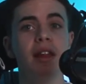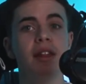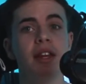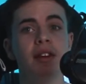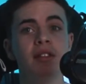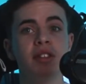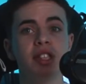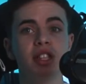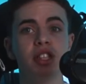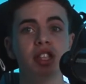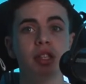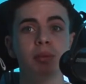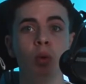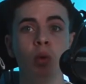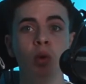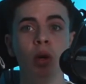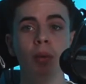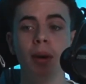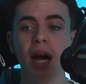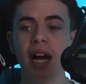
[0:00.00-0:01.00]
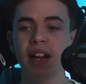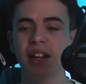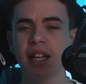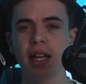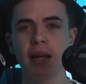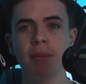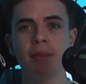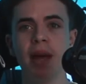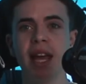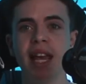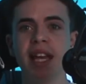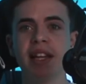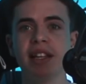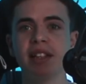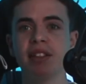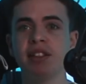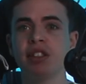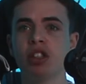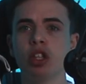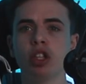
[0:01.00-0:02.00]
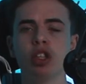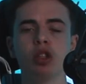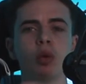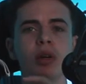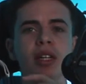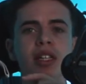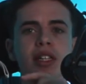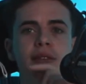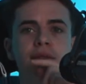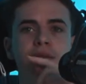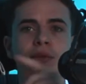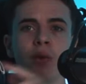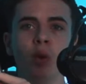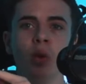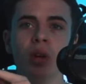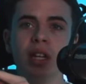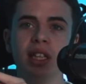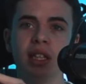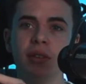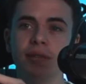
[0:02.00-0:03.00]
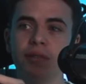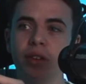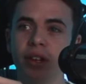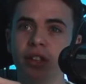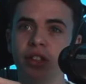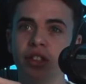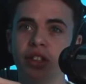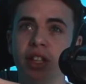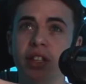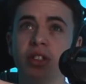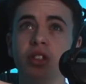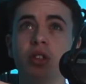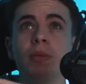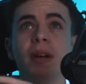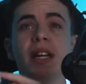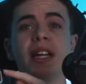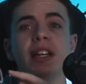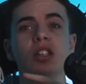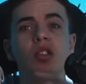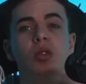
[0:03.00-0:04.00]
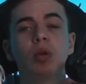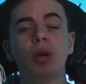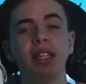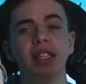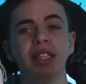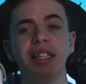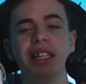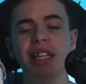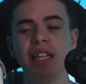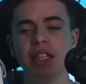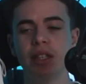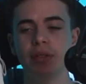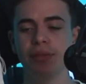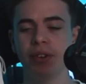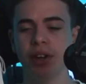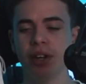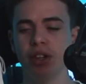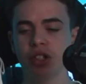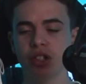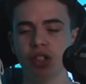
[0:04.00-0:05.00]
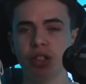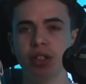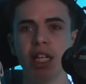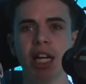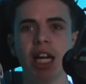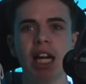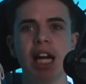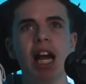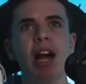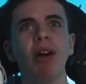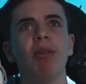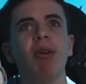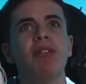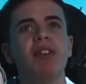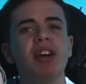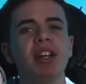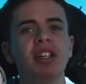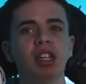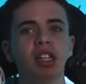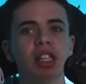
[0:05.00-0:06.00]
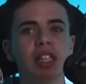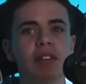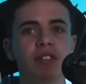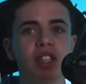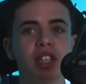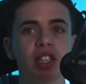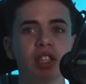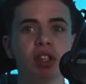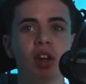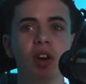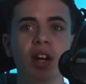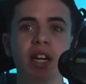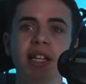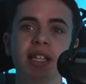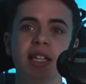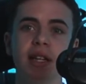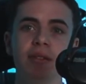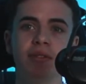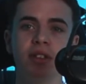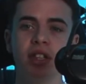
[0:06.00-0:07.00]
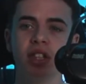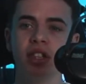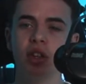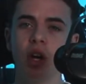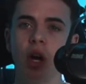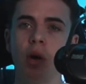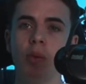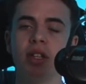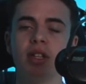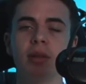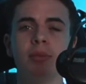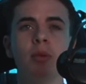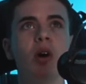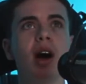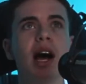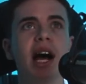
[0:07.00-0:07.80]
There is a smaller bag that they make. This is the 24 litre version. They do make a 20 litre version. However, it does have a slightly different design, which I'm not